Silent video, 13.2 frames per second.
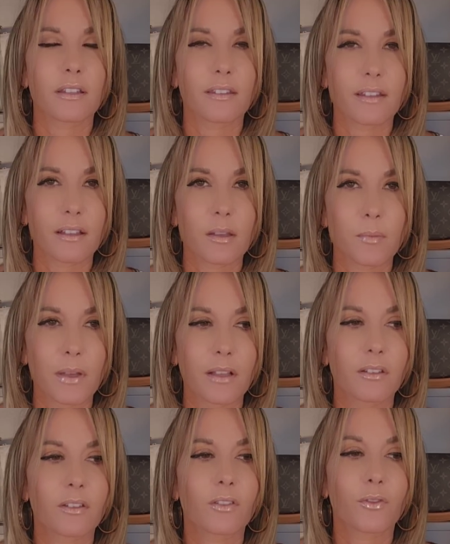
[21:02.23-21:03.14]
a daily
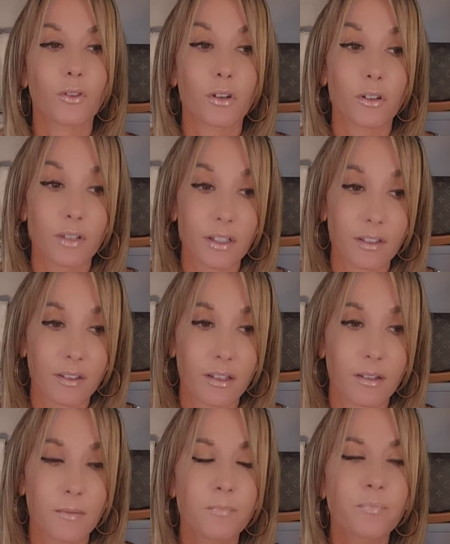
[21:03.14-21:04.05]
basis for a
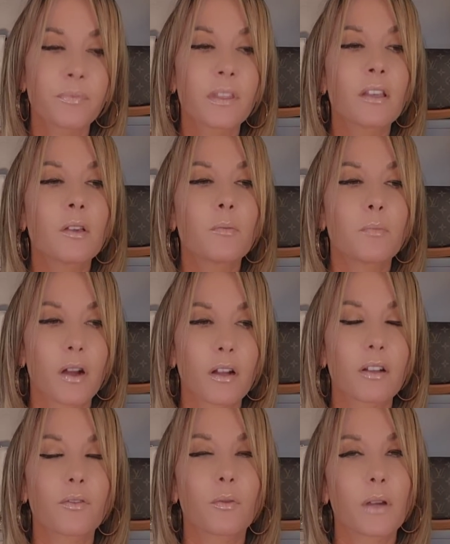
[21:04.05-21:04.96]
reason.
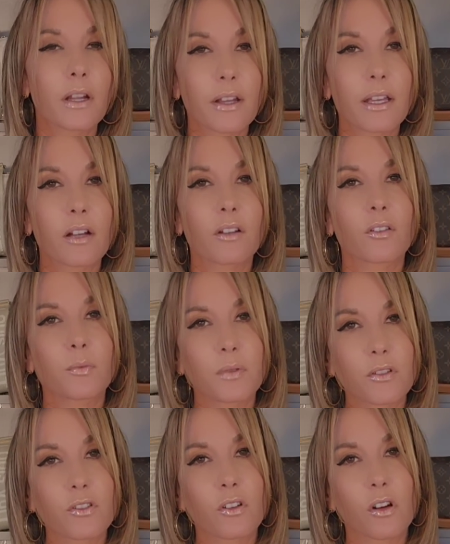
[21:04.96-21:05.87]
Part of wearing our
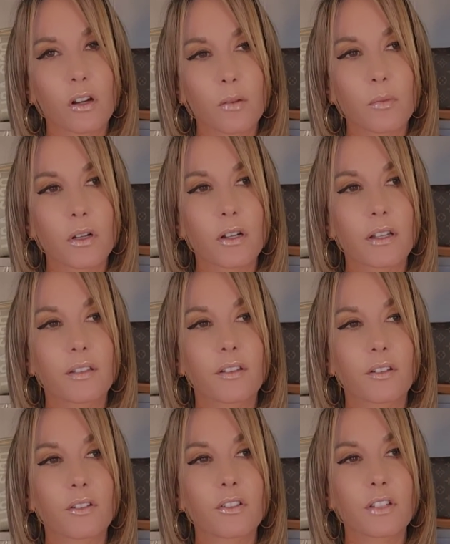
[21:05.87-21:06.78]
spiritual armor is
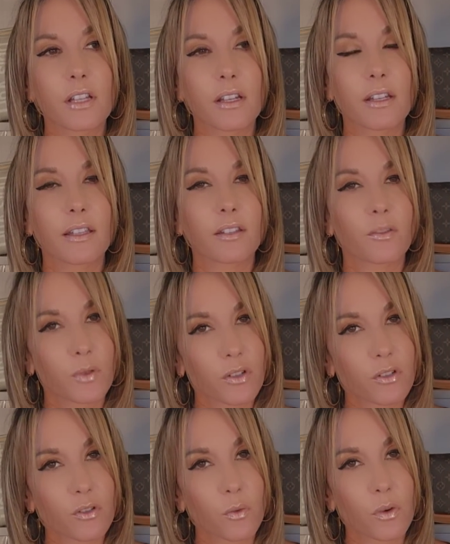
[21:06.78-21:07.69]
understanding that
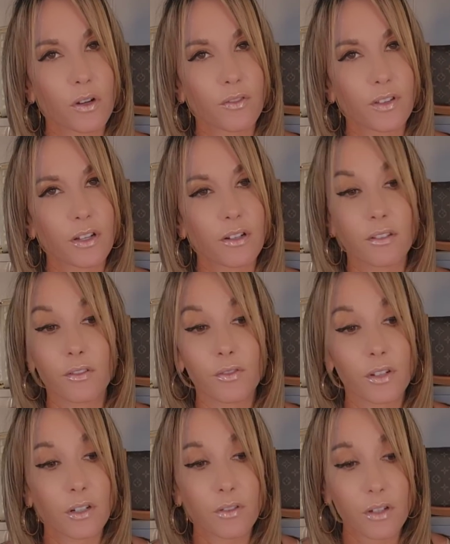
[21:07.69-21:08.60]
spiritual warfare is a
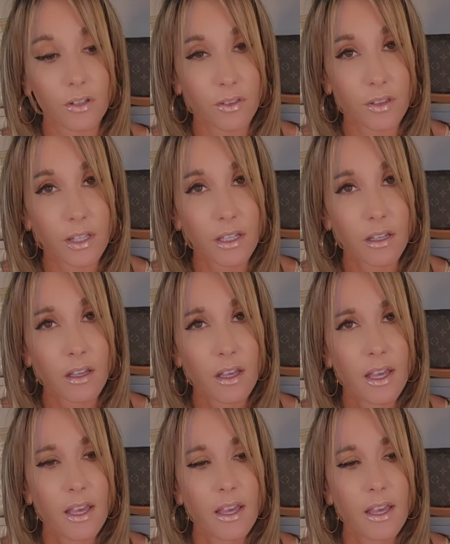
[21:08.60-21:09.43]
very real thing,